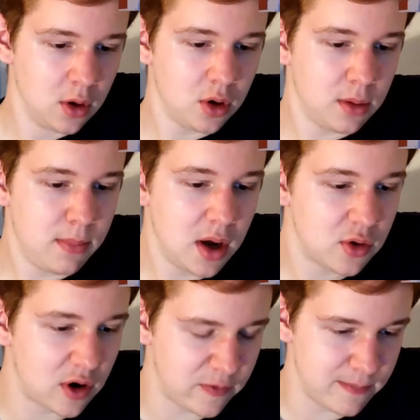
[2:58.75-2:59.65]
Got the
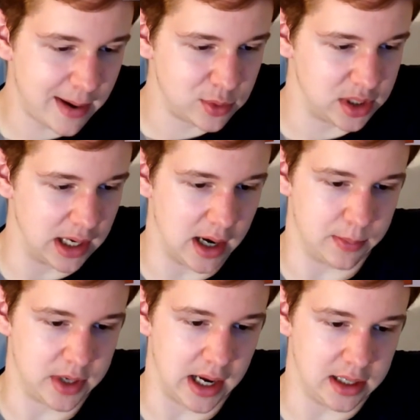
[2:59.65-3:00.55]
Minecraft Mountain
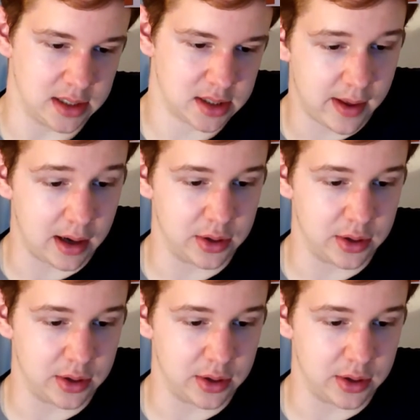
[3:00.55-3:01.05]
update. That looks